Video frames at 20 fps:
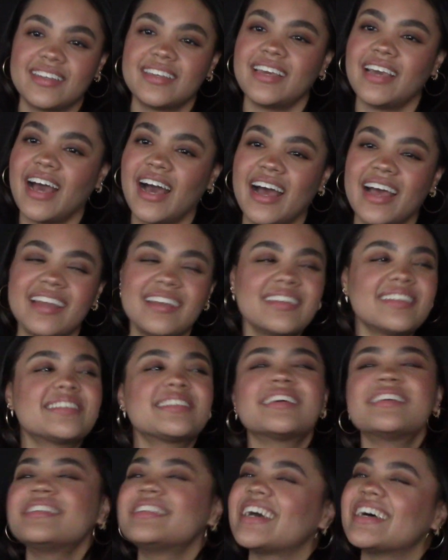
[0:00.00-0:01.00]
Yeah, and
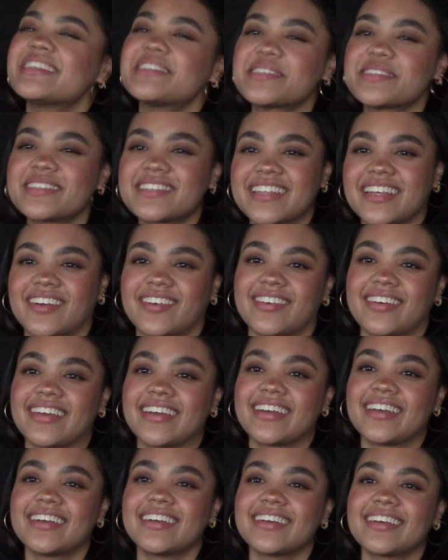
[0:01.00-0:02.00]
it's
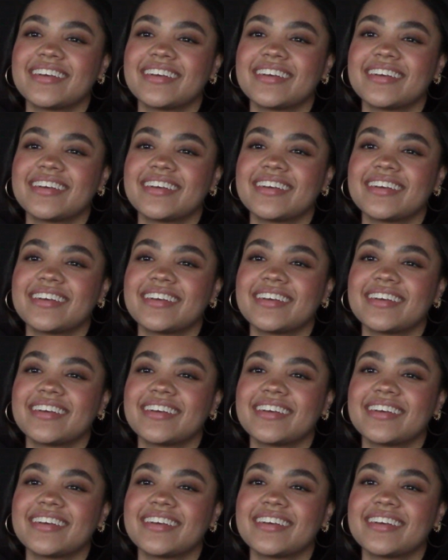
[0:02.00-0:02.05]
unnecessary.